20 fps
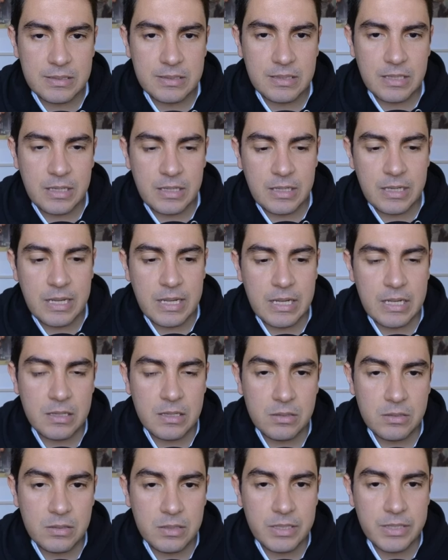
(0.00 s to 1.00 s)
And
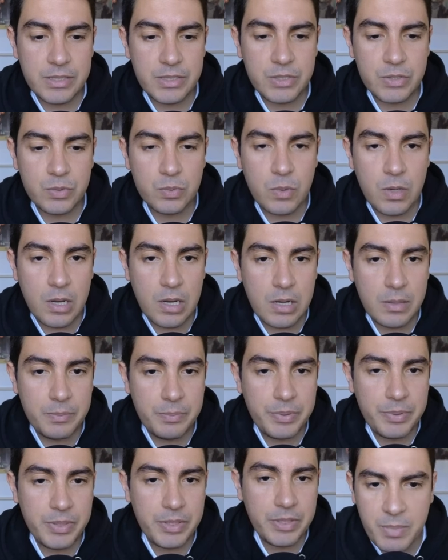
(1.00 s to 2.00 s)
now let's
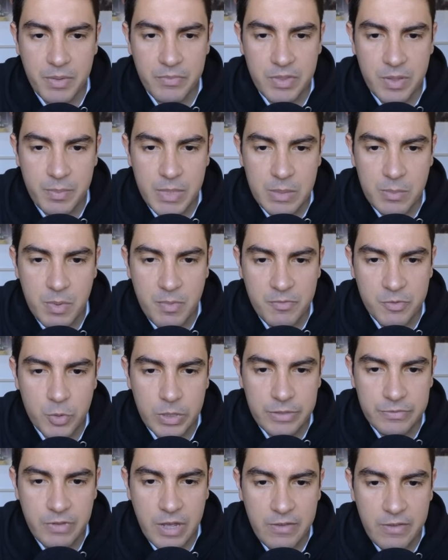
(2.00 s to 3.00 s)
swap. The minimum of
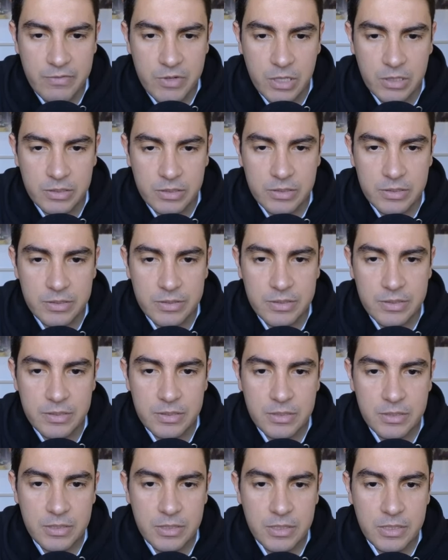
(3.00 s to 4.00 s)
$25.
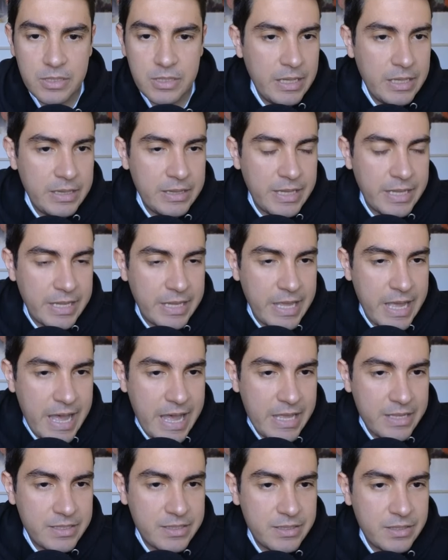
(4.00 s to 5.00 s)
The
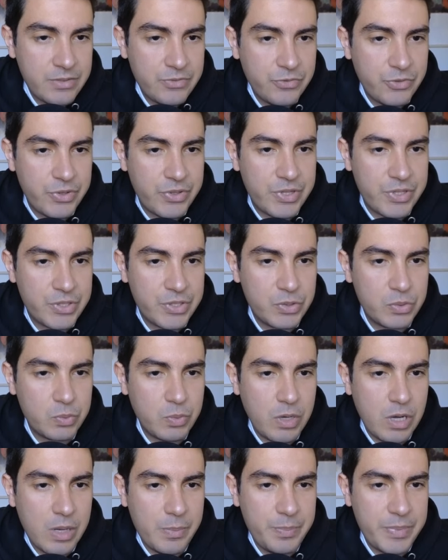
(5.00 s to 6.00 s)
gas for the
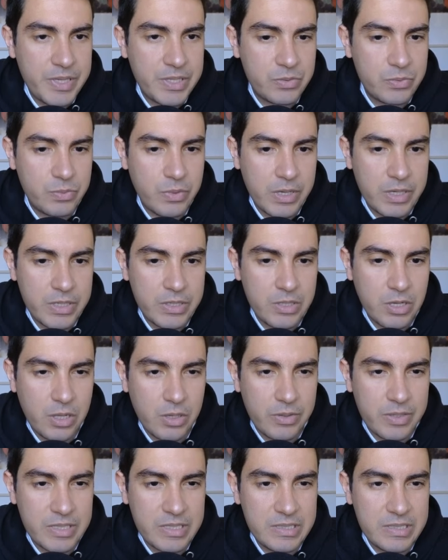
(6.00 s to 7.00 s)
swap is
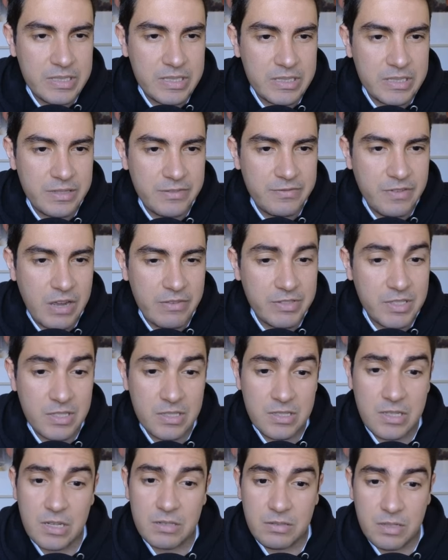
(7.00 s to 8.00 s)
$1.65.
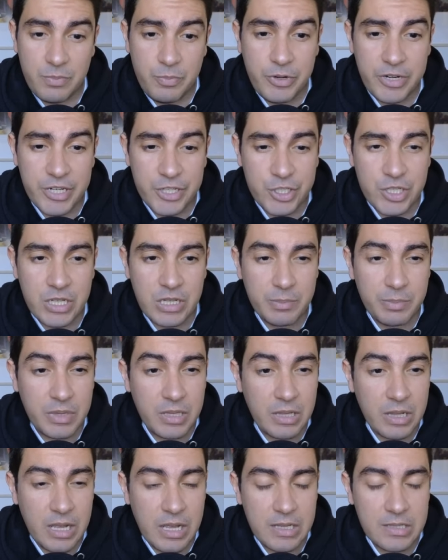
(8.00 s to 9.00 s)
It's actually pretty cheap. The
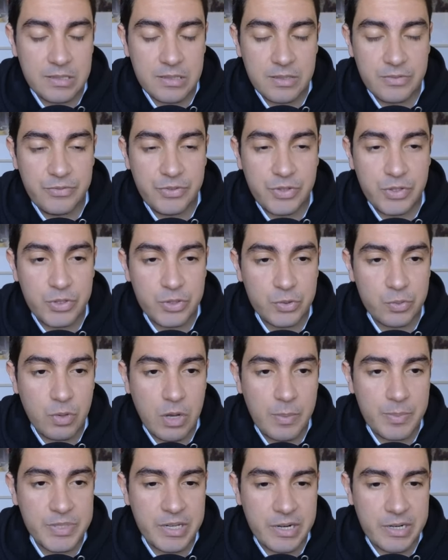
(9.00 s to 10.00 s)
last few
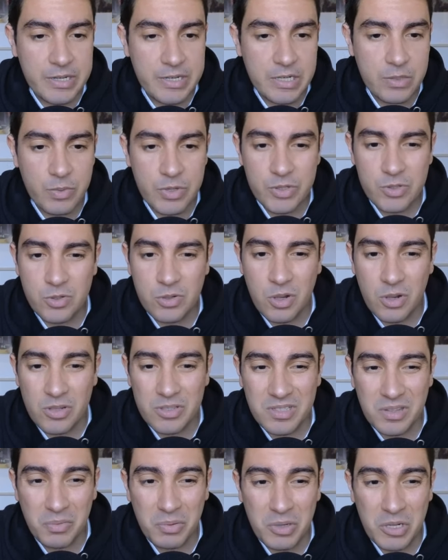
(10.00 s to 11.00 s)
swaps that I did were $2
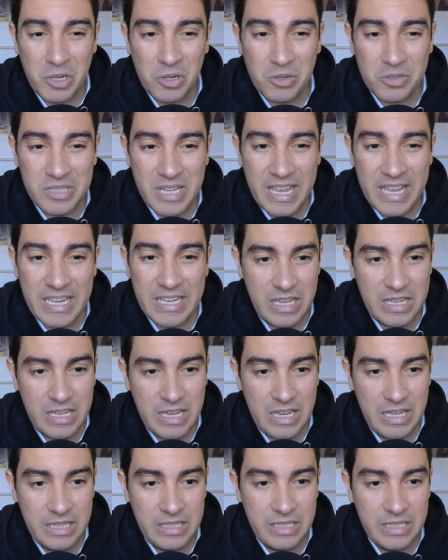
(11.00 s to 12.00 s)
and $3.80.
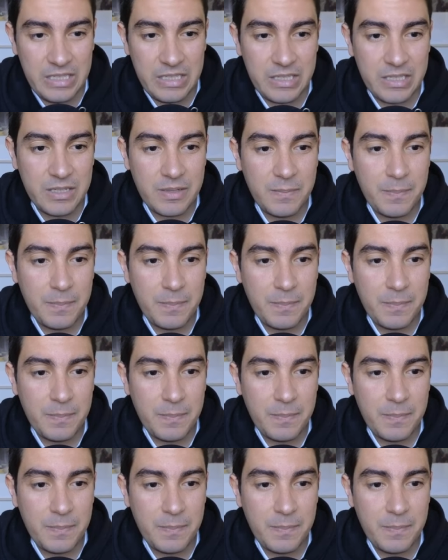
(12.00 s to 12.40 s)
Aye.